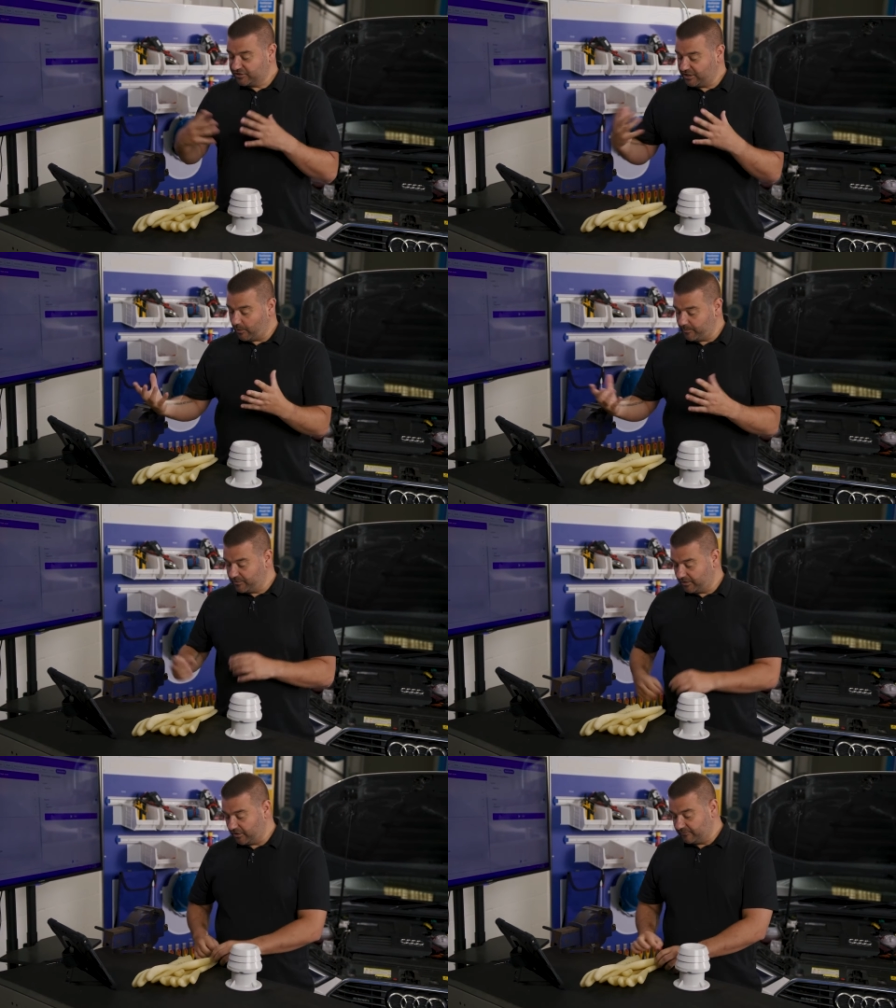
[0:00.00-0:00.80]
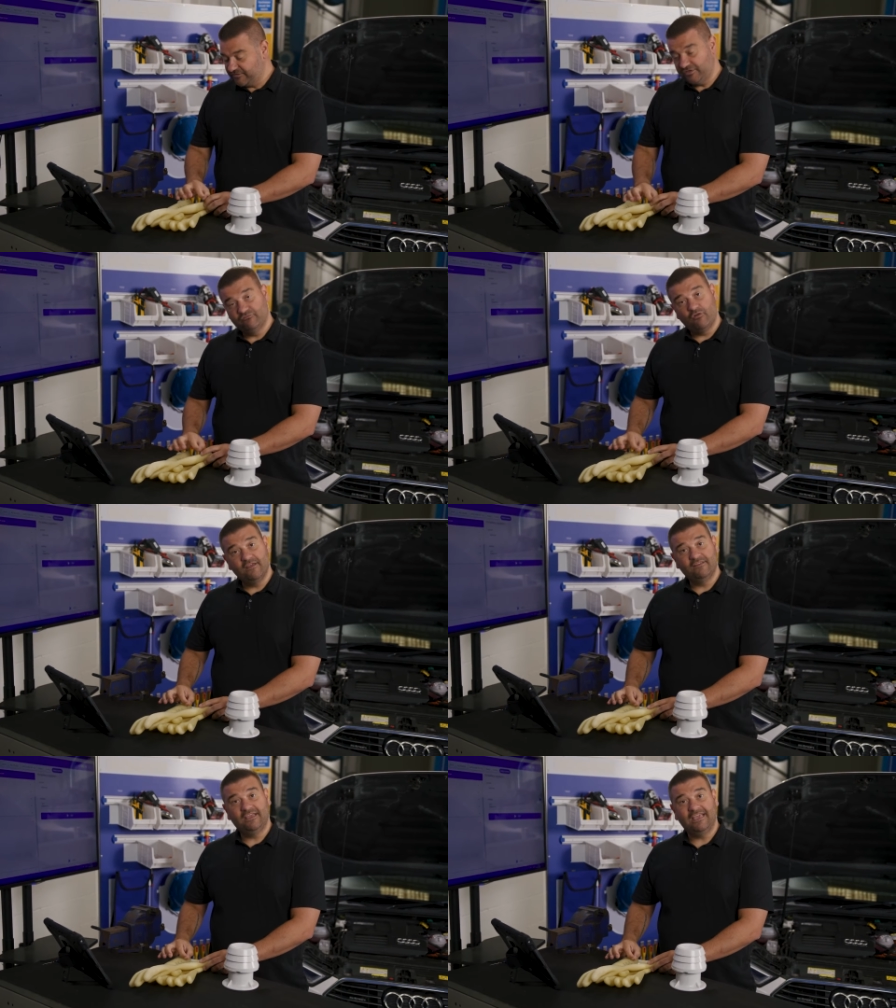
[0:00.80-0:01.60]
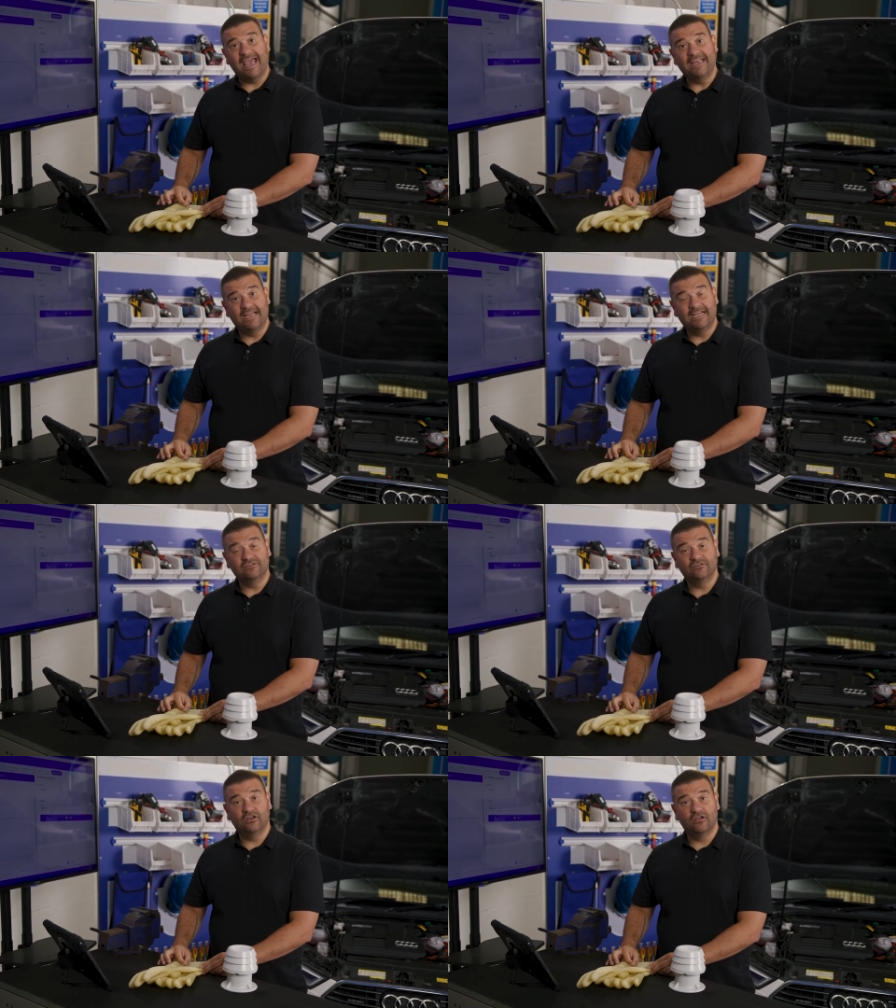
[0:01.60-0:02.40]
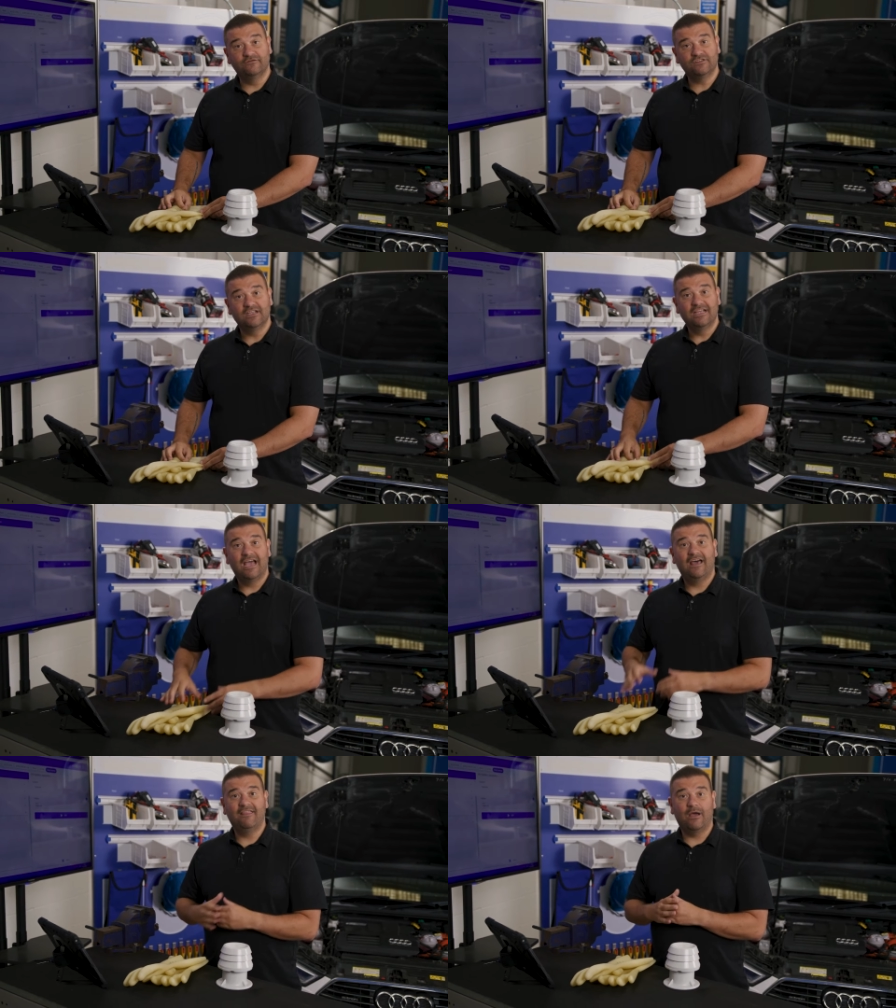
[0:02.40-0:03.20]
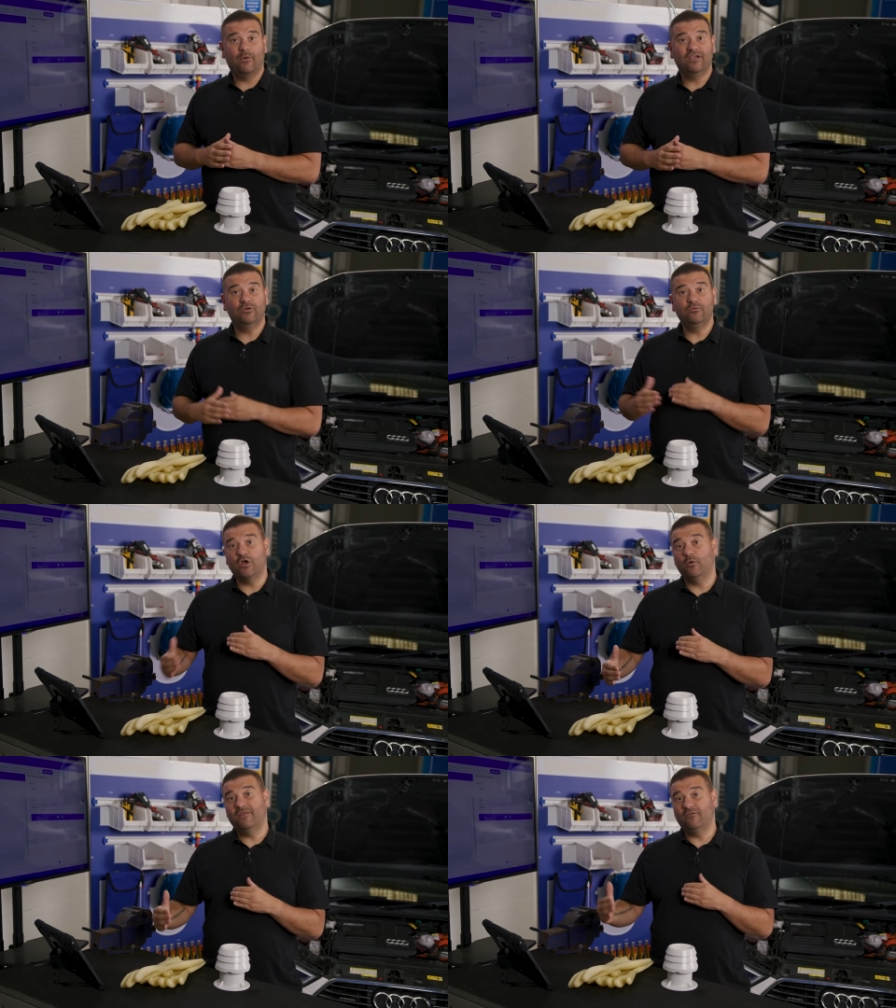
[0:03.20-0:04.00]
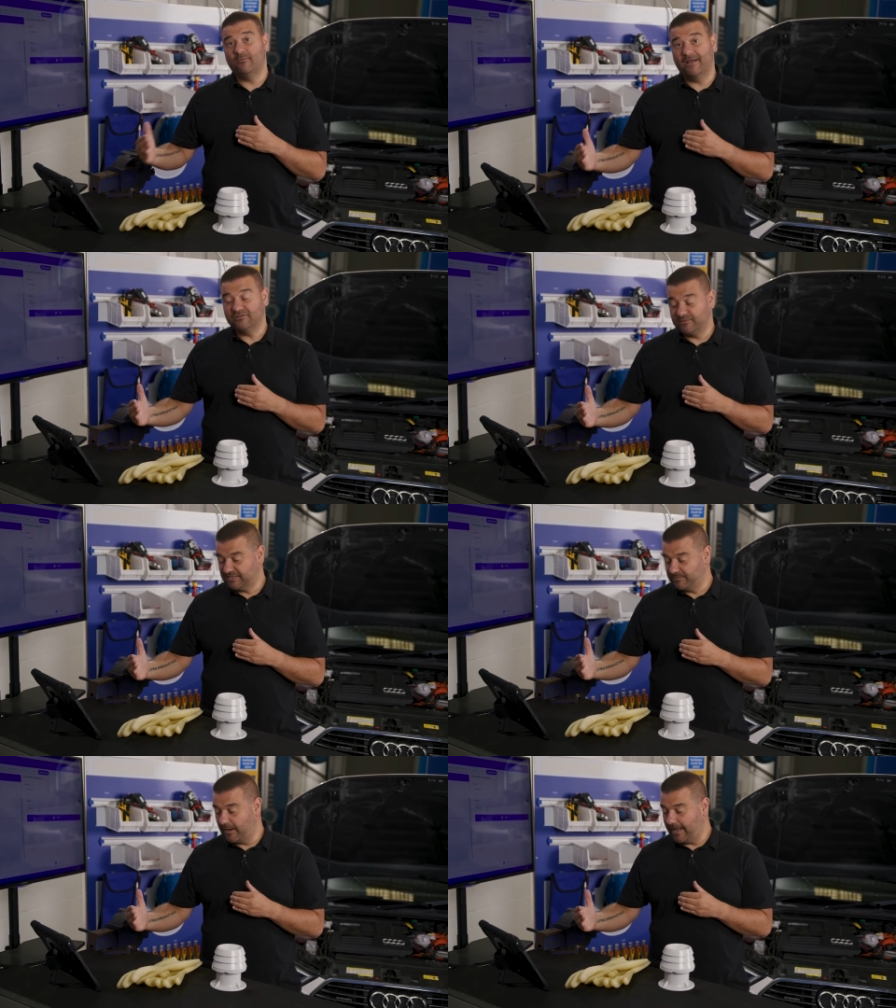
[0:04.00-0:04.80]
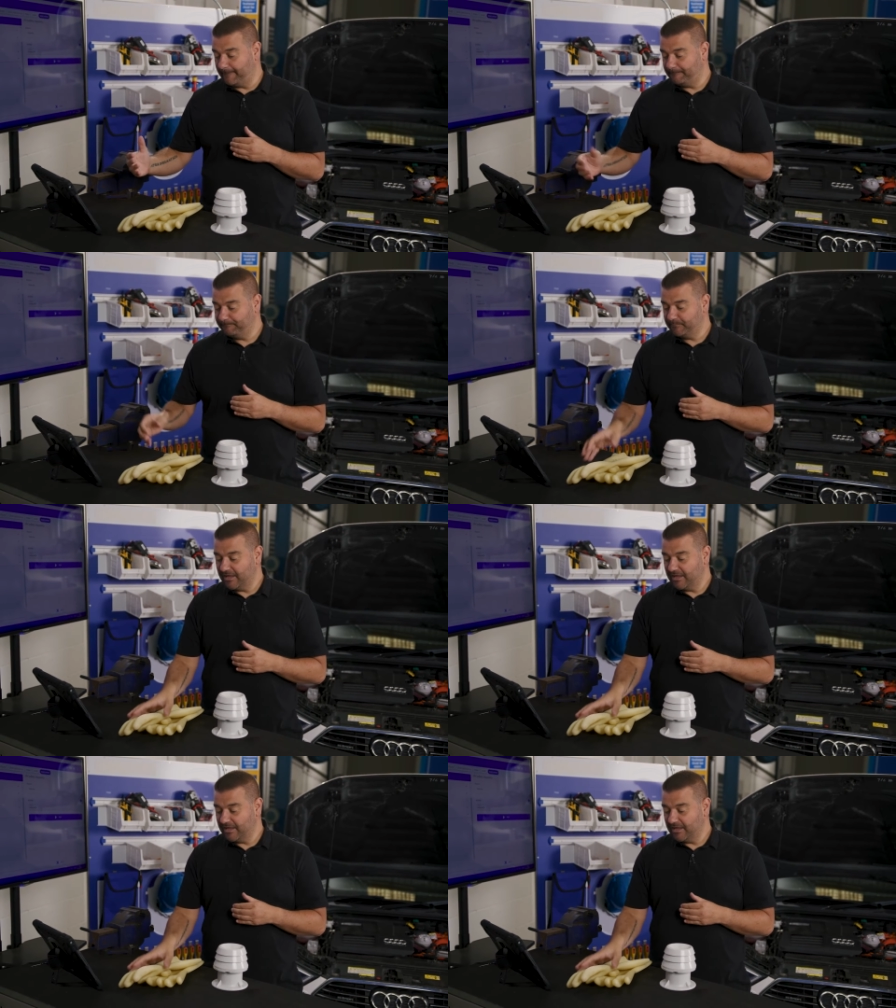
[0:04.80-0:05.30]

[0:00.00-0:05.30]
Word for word: So you open the gloves, you write the end date on the gloves, and that way you know when they're about to expire.